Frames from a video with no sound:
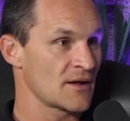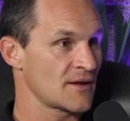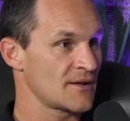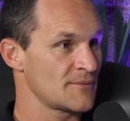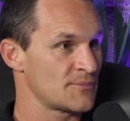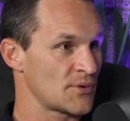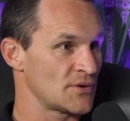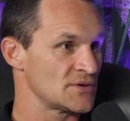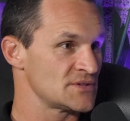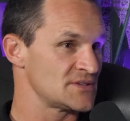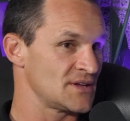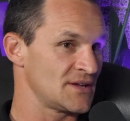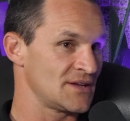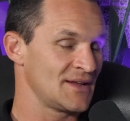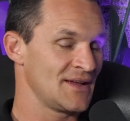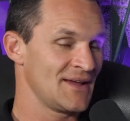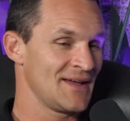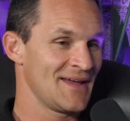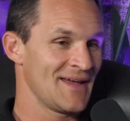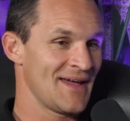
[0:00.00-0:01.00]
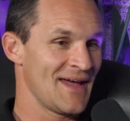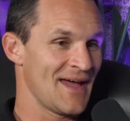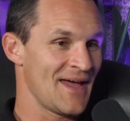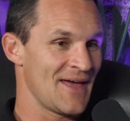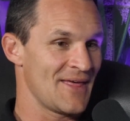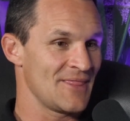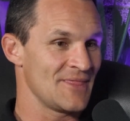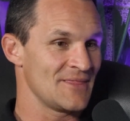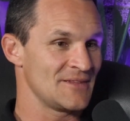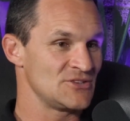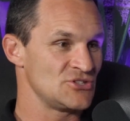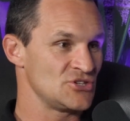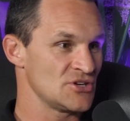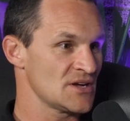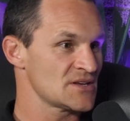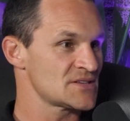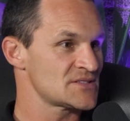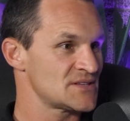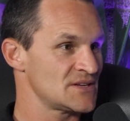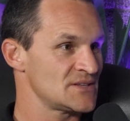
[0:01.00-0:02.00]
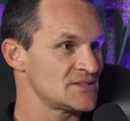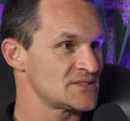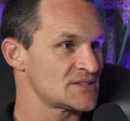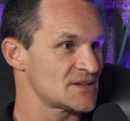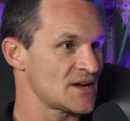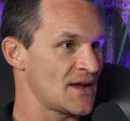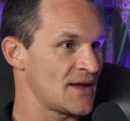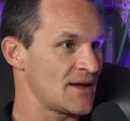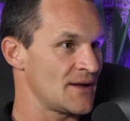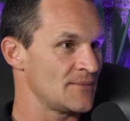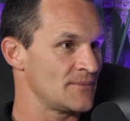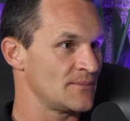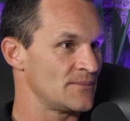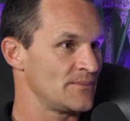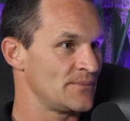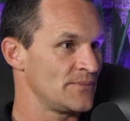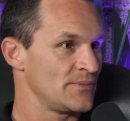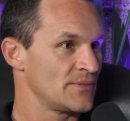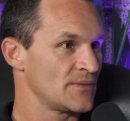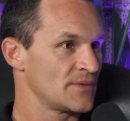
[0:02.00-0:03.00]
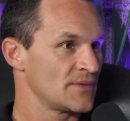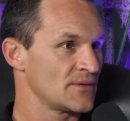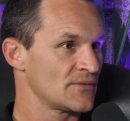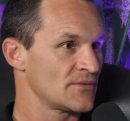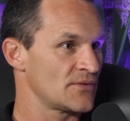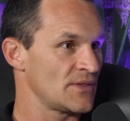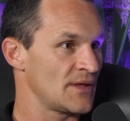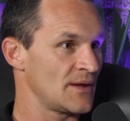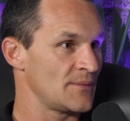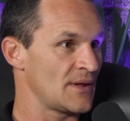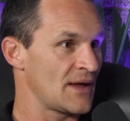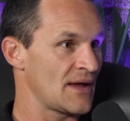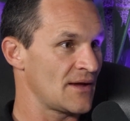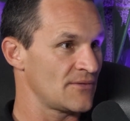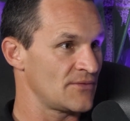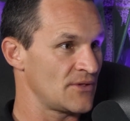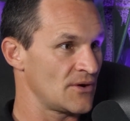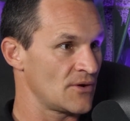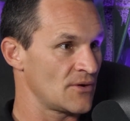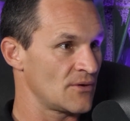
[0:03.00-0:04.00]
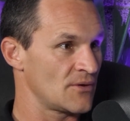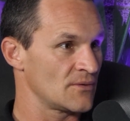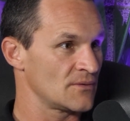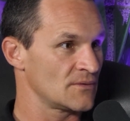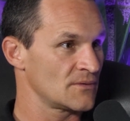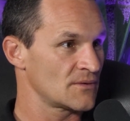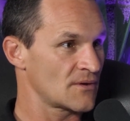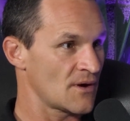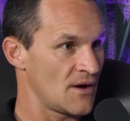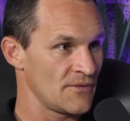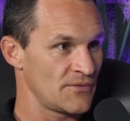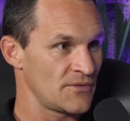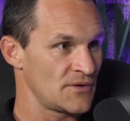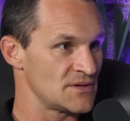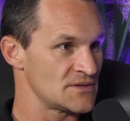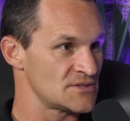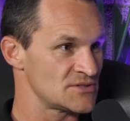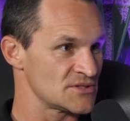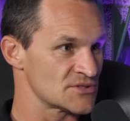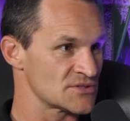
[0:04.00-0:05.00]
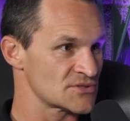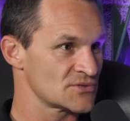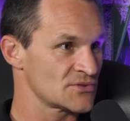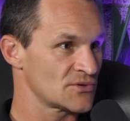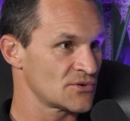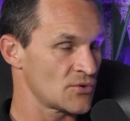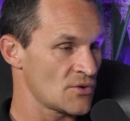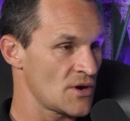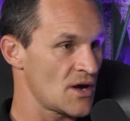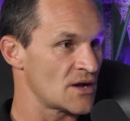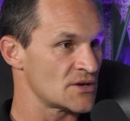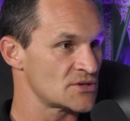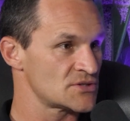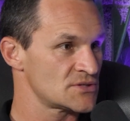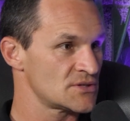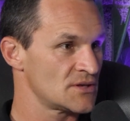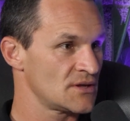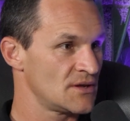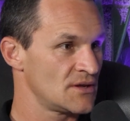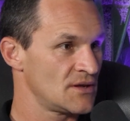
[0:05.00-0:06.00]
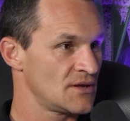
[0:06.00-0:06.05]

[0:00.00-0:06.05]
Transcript: a good person. And just in time for them to have their confidence just crushed,